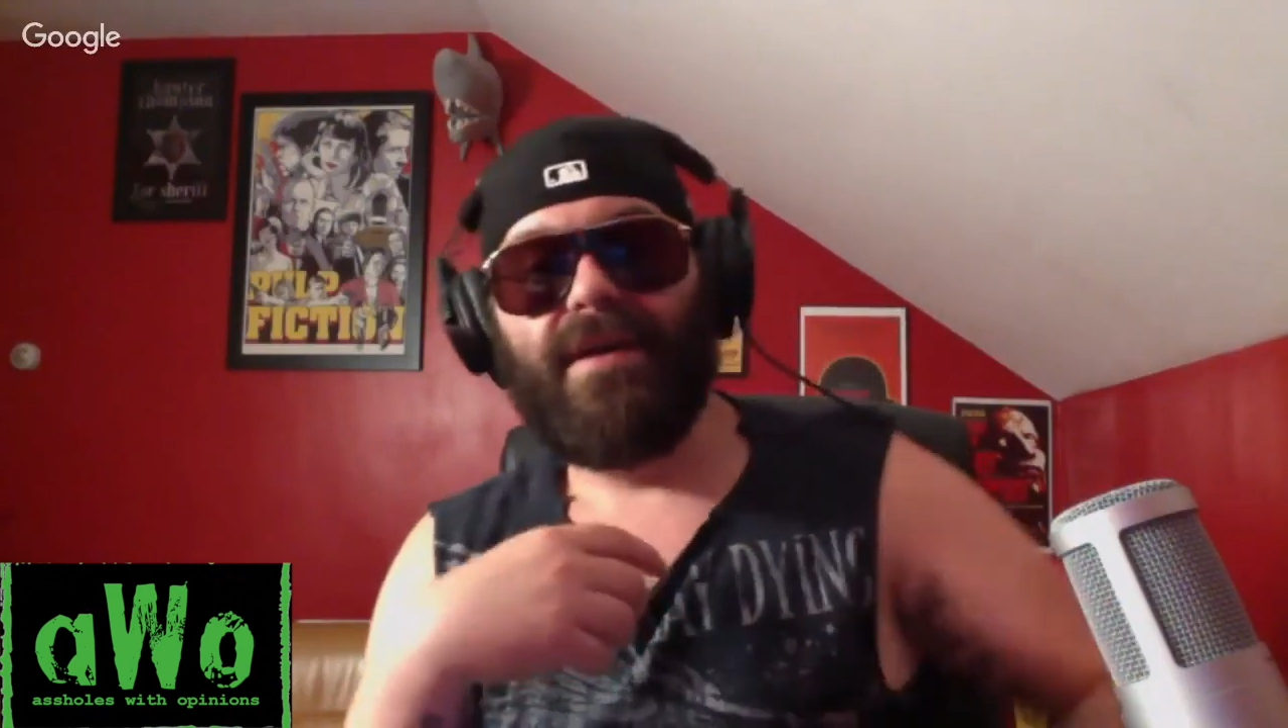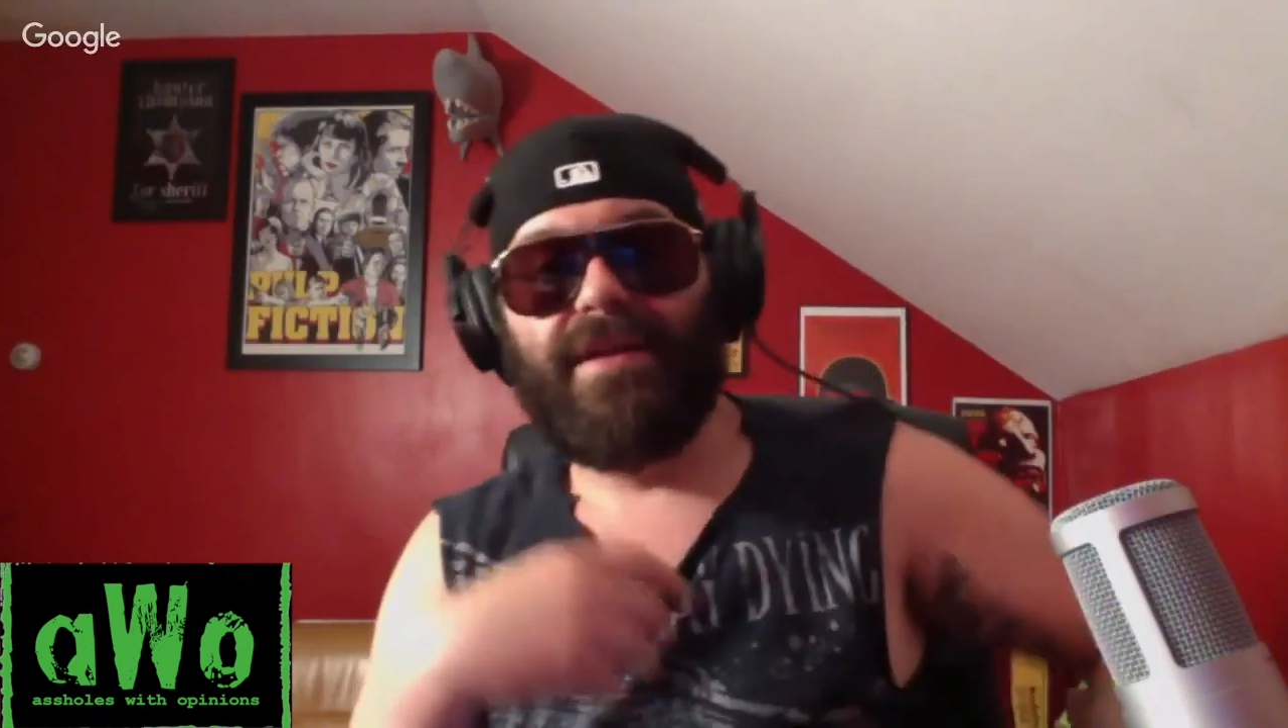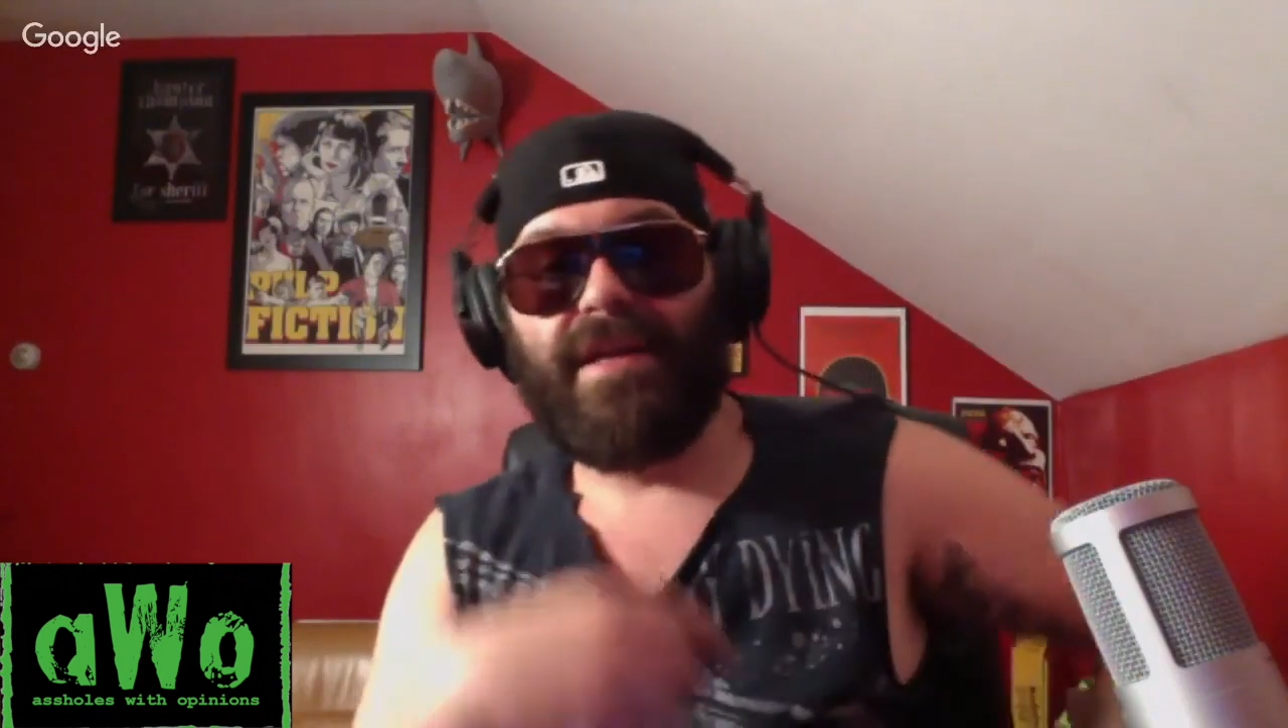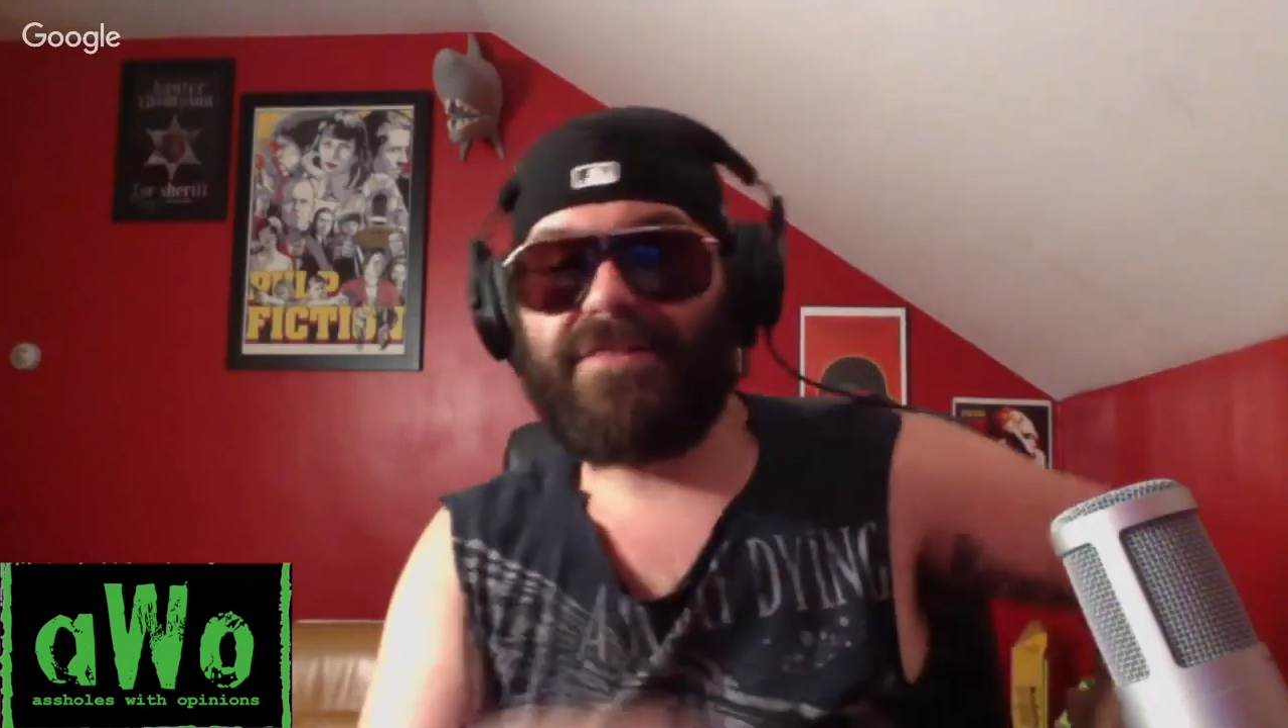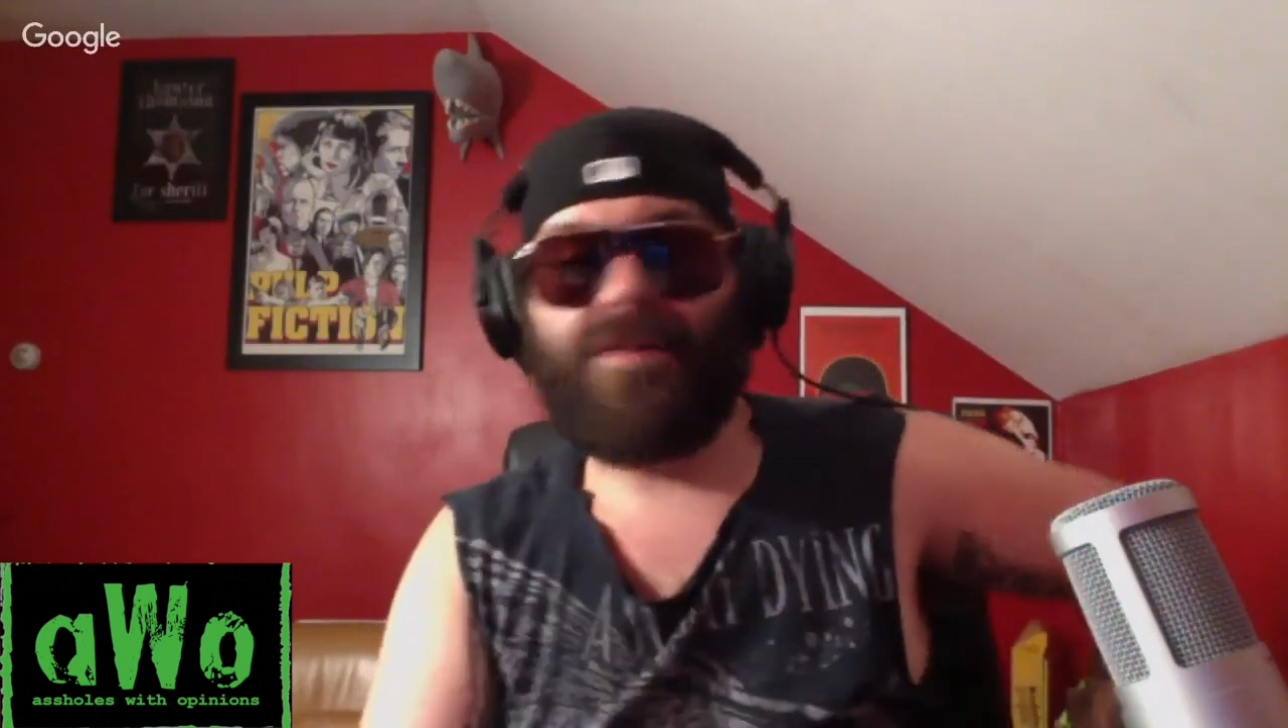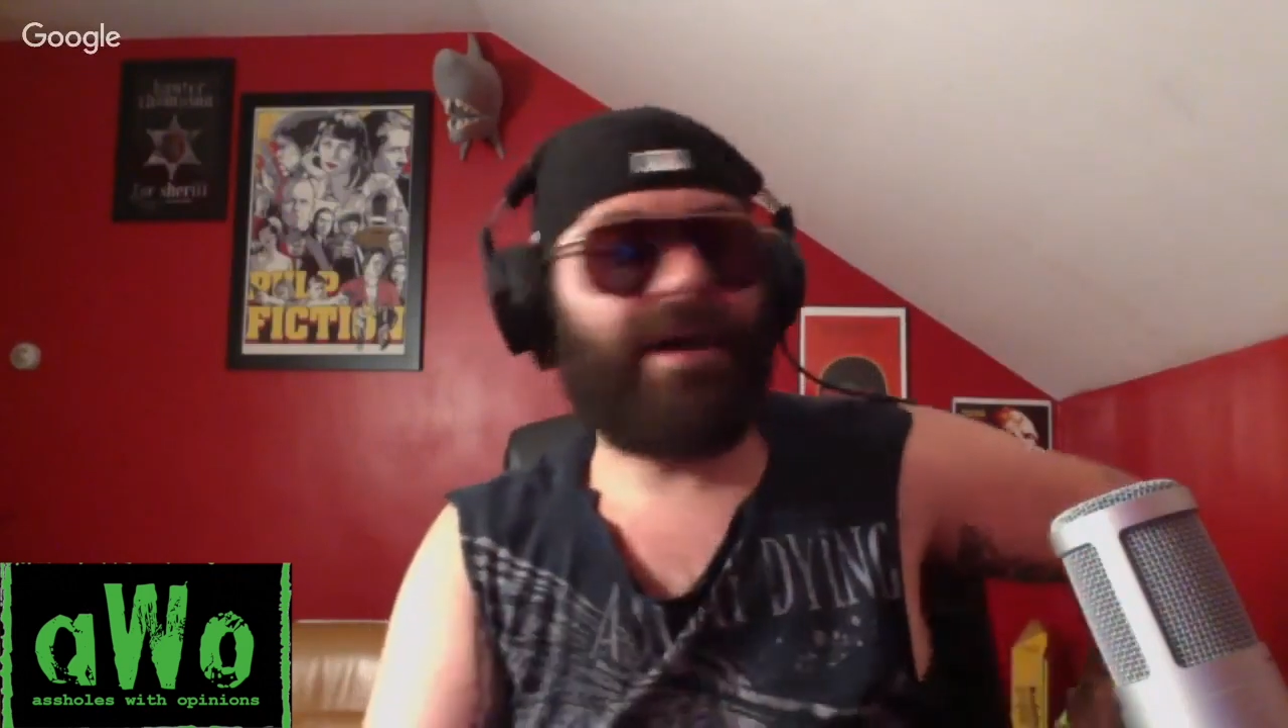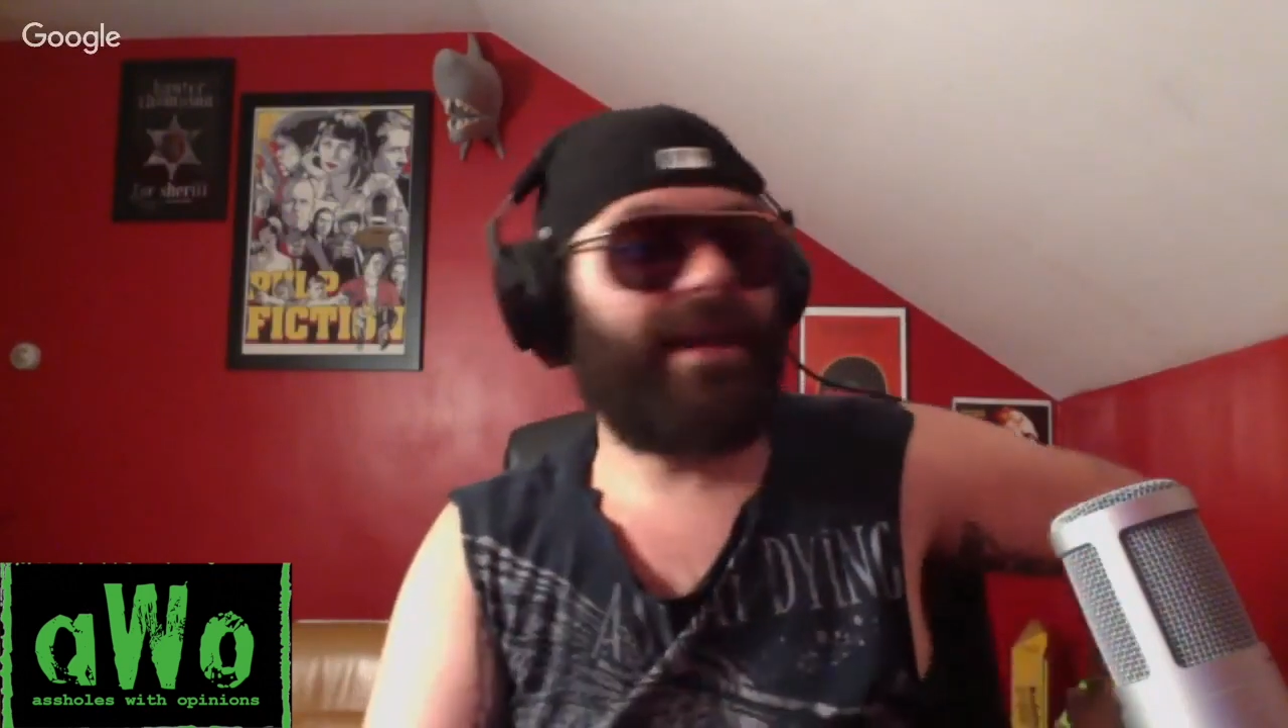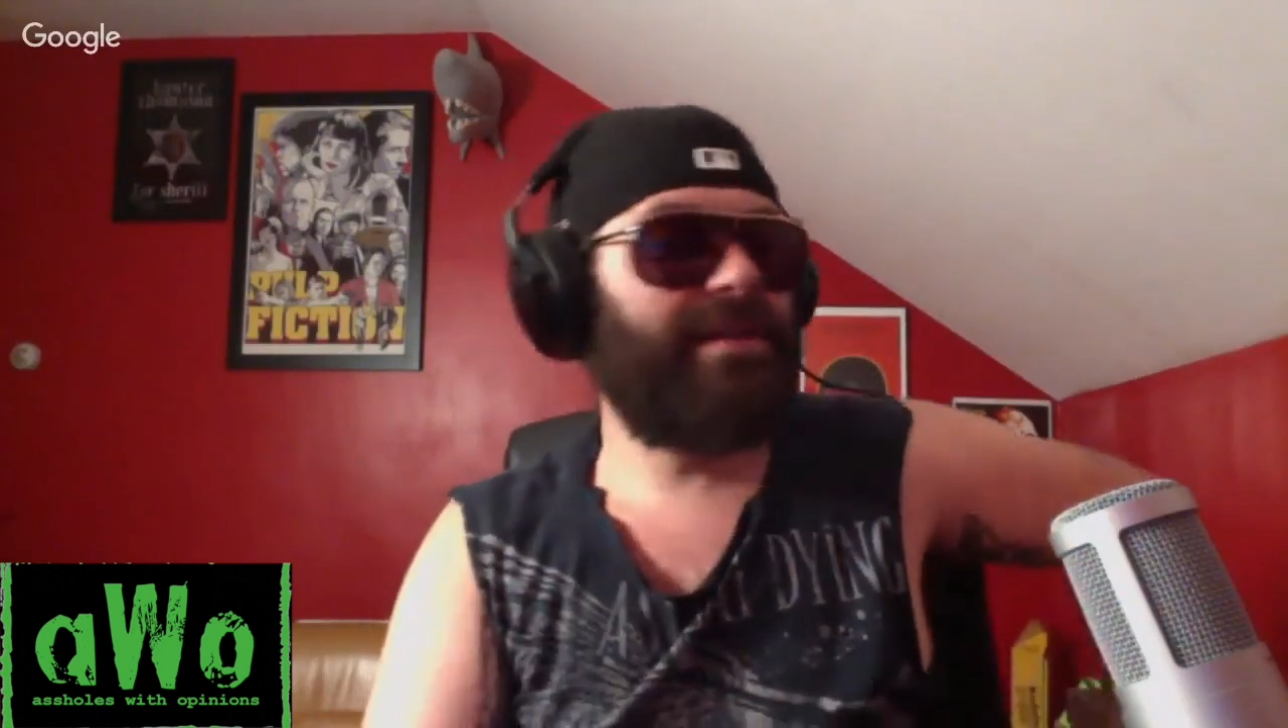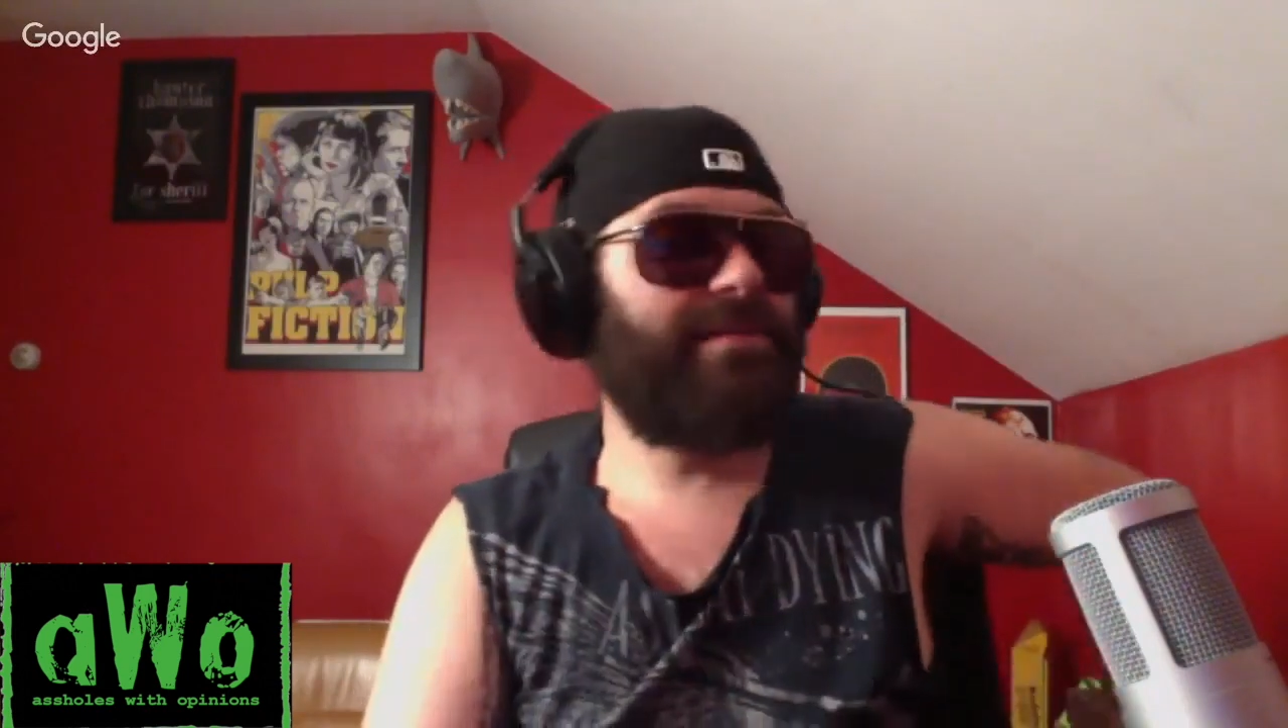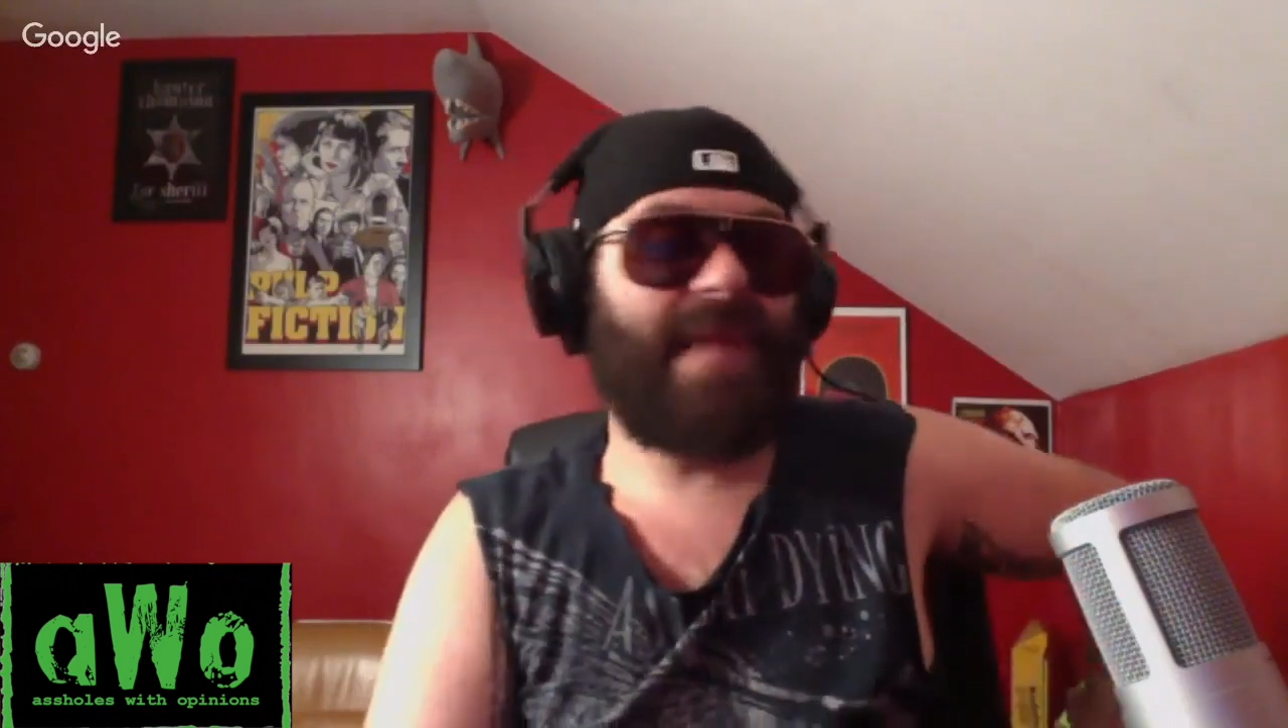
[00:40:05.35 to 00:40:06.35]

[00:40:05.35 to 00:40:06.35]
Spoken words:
this fucking